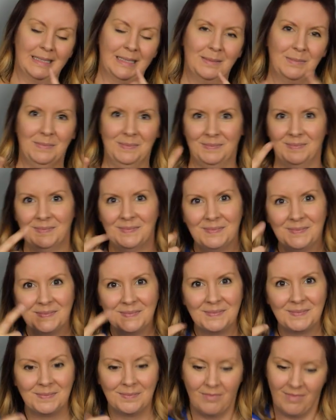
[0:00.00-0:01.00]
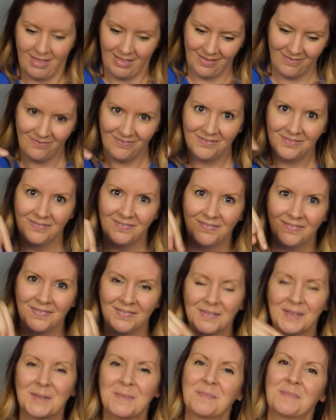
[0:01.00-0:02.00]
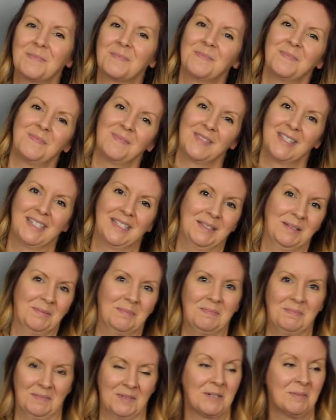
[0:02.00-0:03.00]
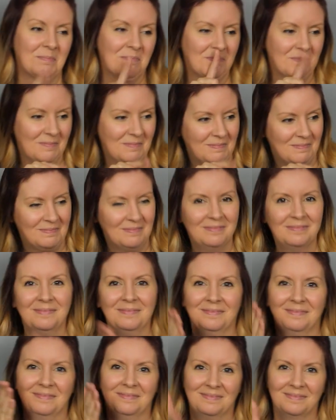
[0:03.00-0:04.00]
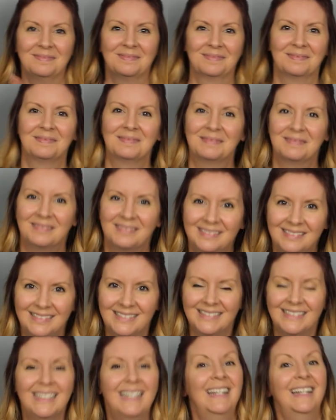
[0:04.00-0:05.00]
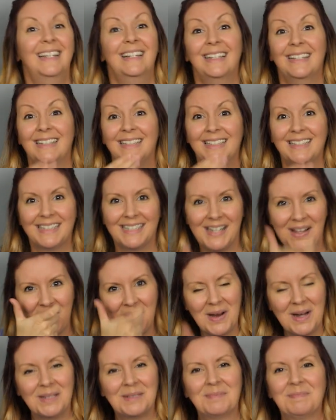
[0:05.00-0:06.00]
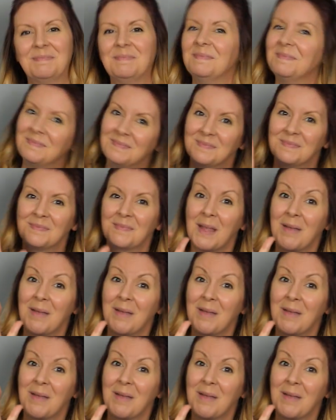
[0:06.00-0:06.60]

If you have any comments or questions, please leave them below and I will gladly respond. Thanks for watching.